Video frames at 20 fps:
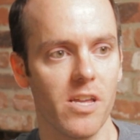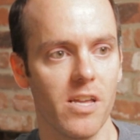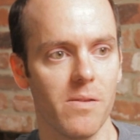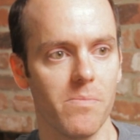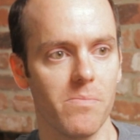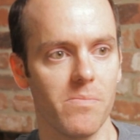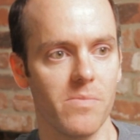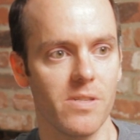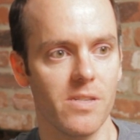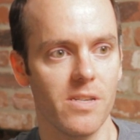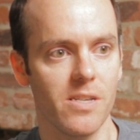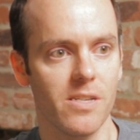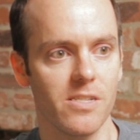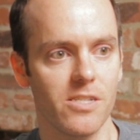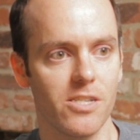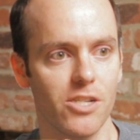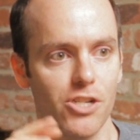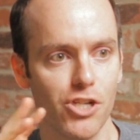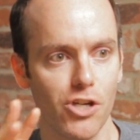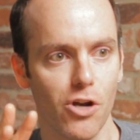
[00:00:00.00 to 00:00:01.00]
to him,
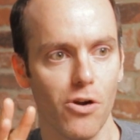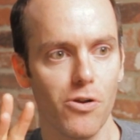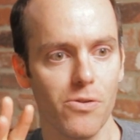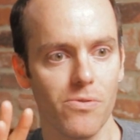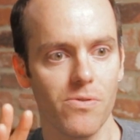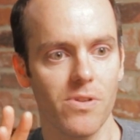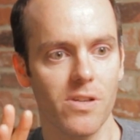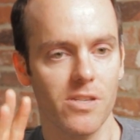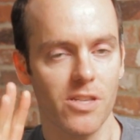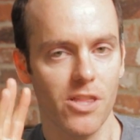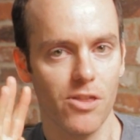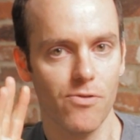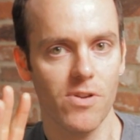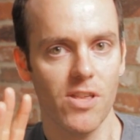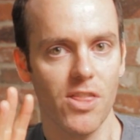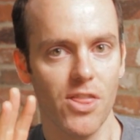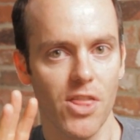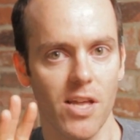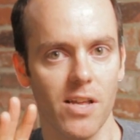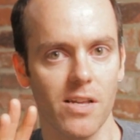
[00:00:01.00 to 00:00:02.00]
and to show you this,
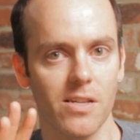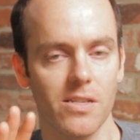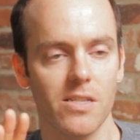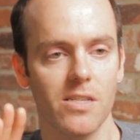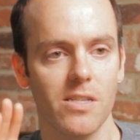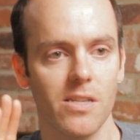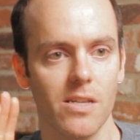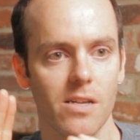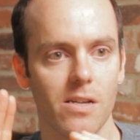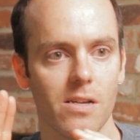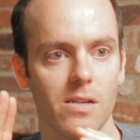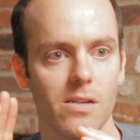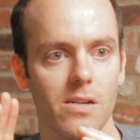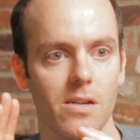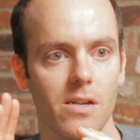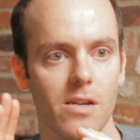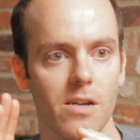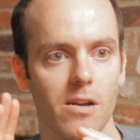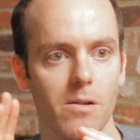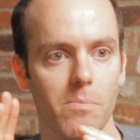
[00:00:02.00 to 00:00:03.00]
three things
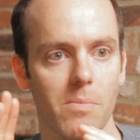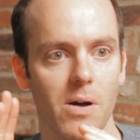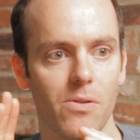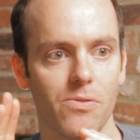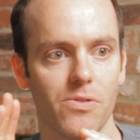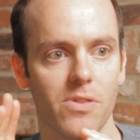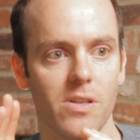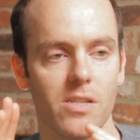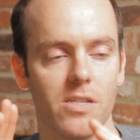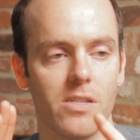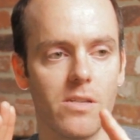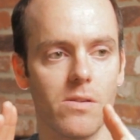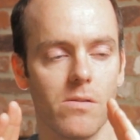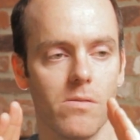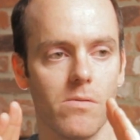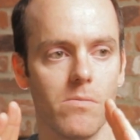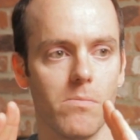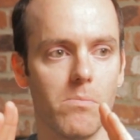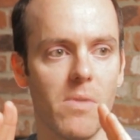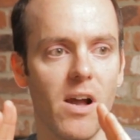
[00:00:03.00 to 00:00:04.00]
about this.
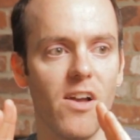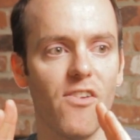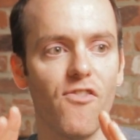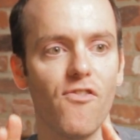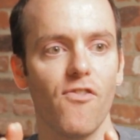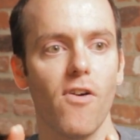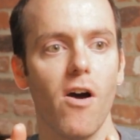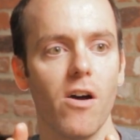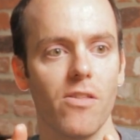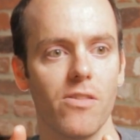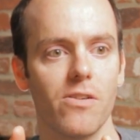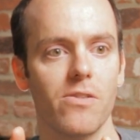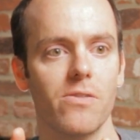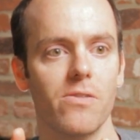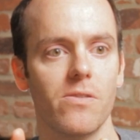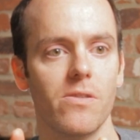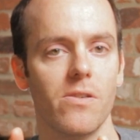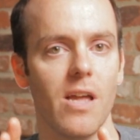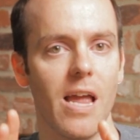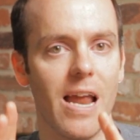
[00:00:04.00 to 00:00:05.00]
My
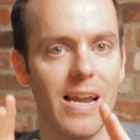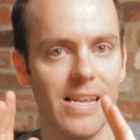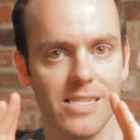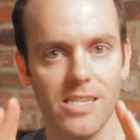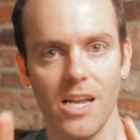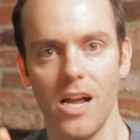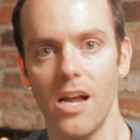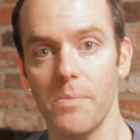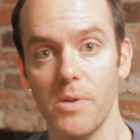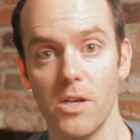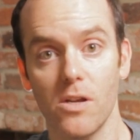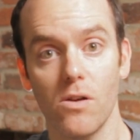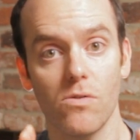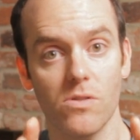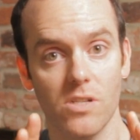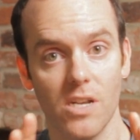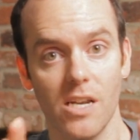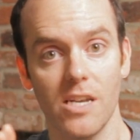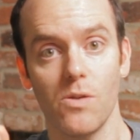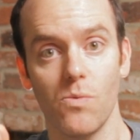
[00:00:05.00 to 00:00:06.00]
father, anytime he
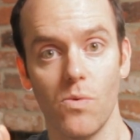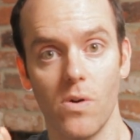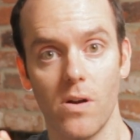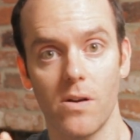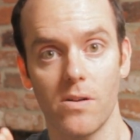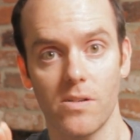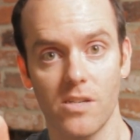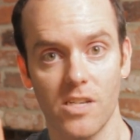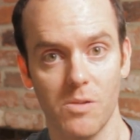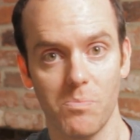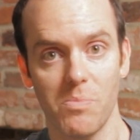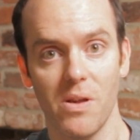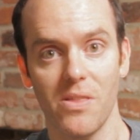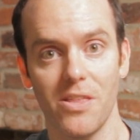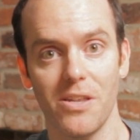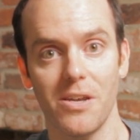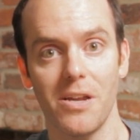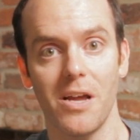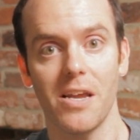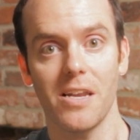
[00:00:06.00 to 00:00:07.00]
goes anywhere to
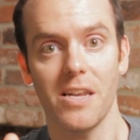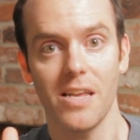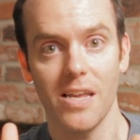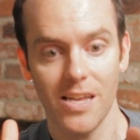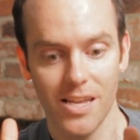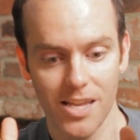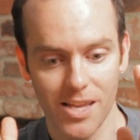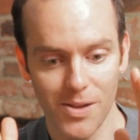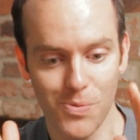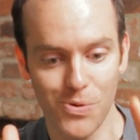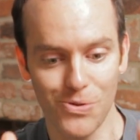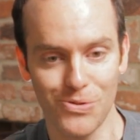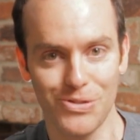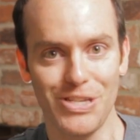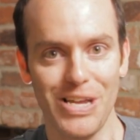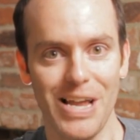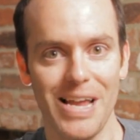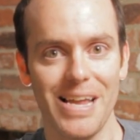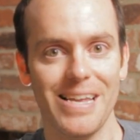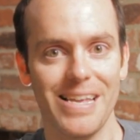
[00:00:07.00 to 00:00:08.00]
spend the night, he will
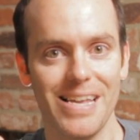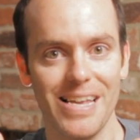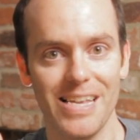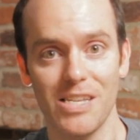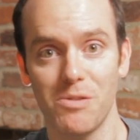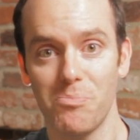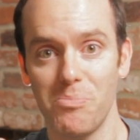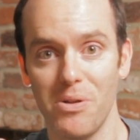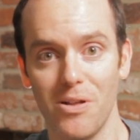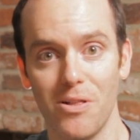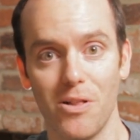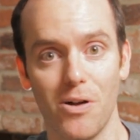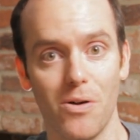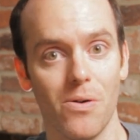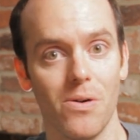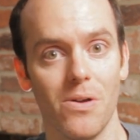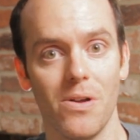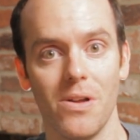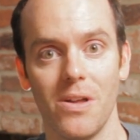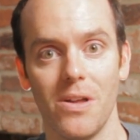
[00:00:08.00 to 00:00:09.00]
take his
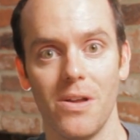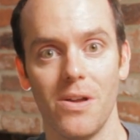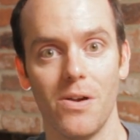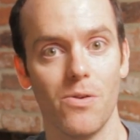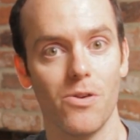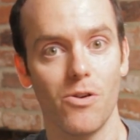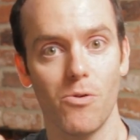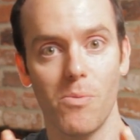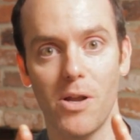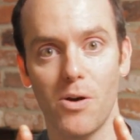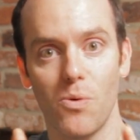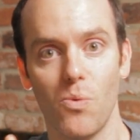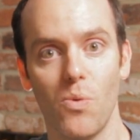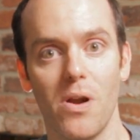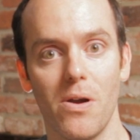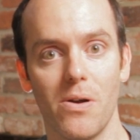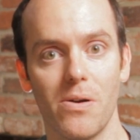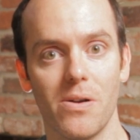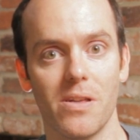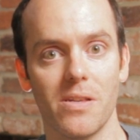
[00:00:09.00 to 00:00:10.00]
pillow, no matter
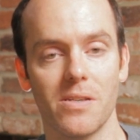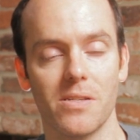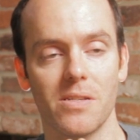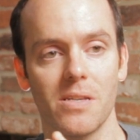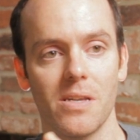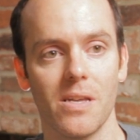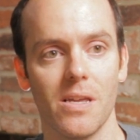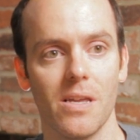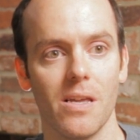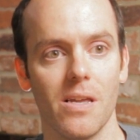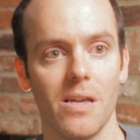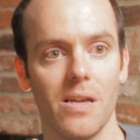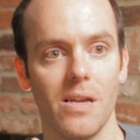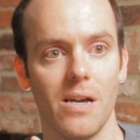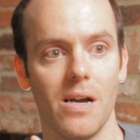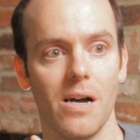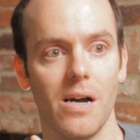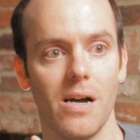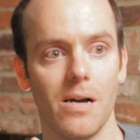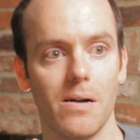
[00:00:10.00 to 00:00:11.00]
where it is.
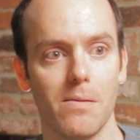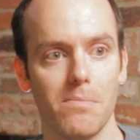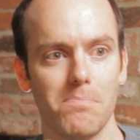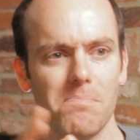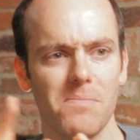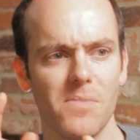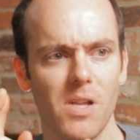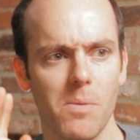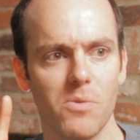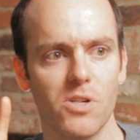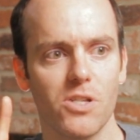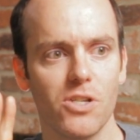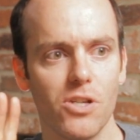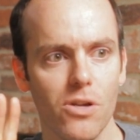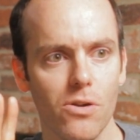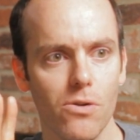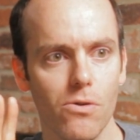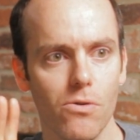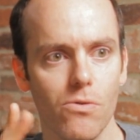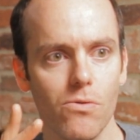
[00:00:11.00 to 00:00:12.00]
Number
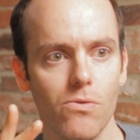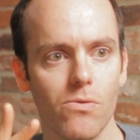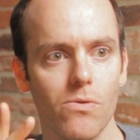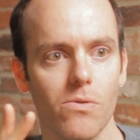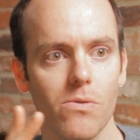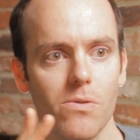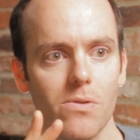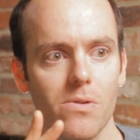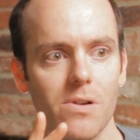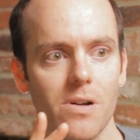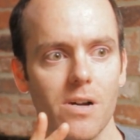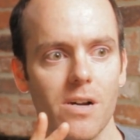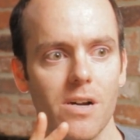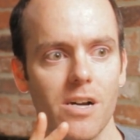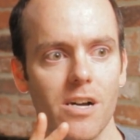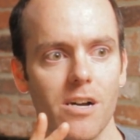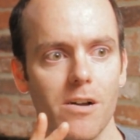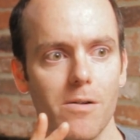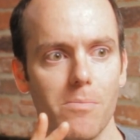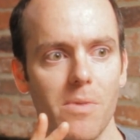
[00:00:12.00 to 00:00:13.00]
two,
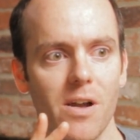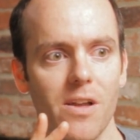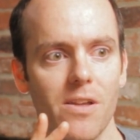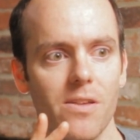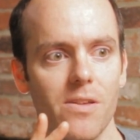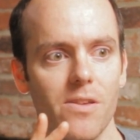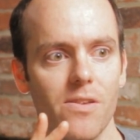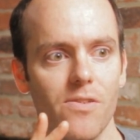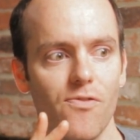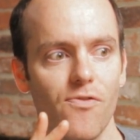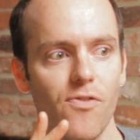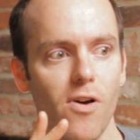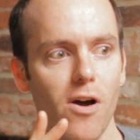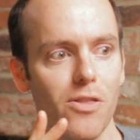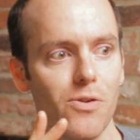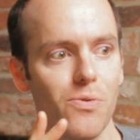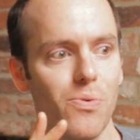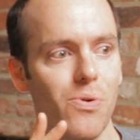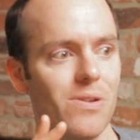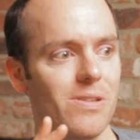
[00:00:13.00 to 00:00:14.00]
my
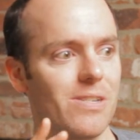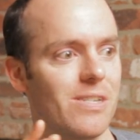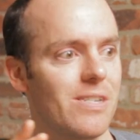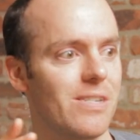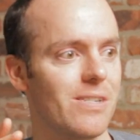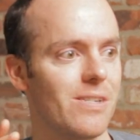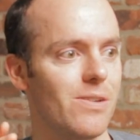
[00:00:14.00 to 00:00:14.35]
father once,